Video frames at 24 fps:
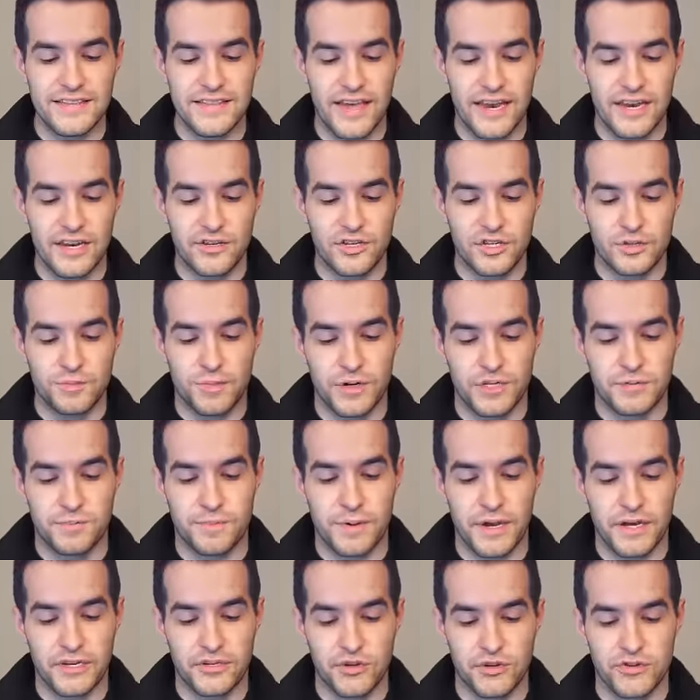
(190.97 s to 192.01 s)
in that it just puts
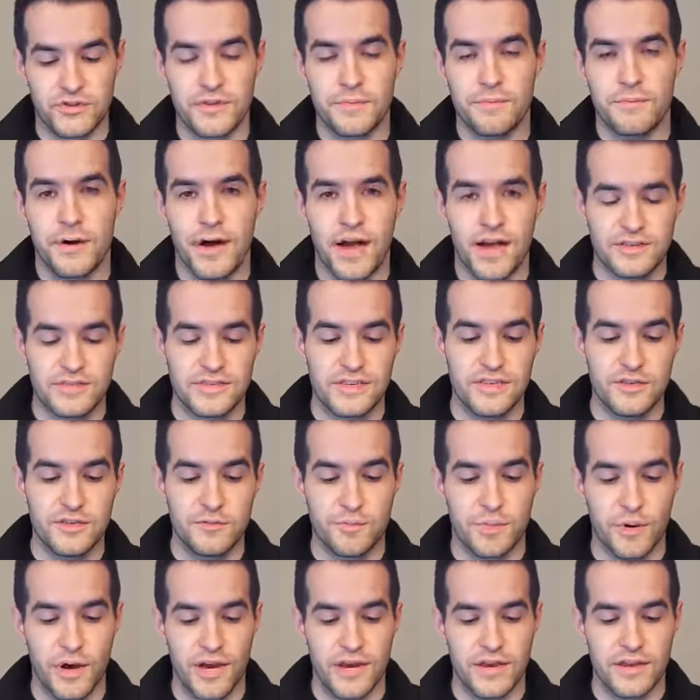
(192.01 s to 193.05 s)
pictures in boxes,
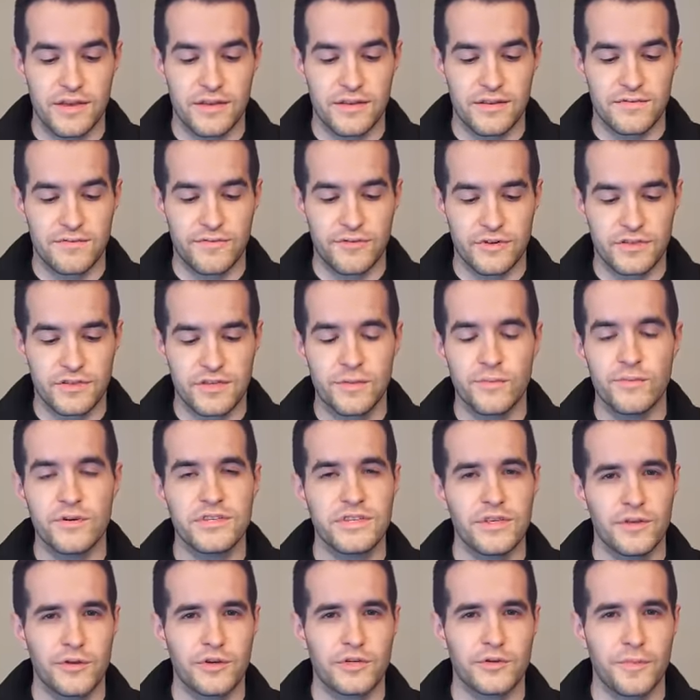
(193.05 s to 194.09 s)
but it for some
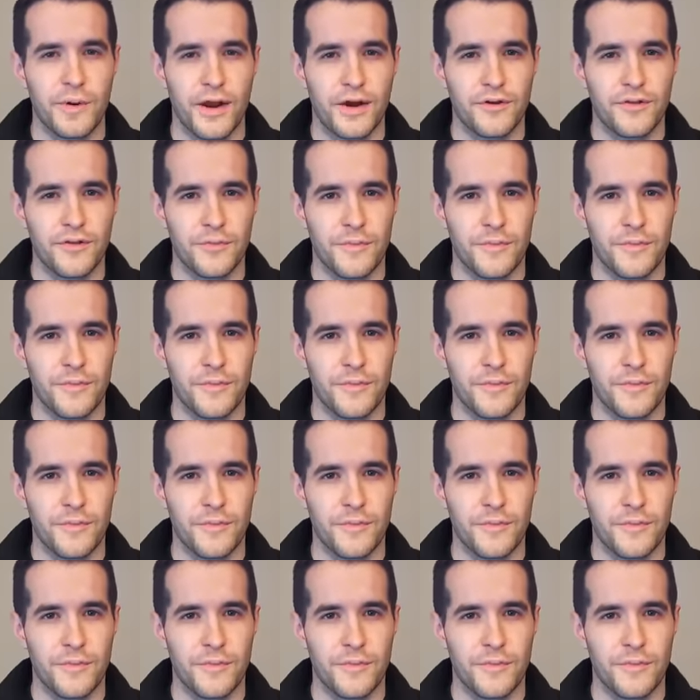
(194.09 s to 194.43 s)
reason looks better.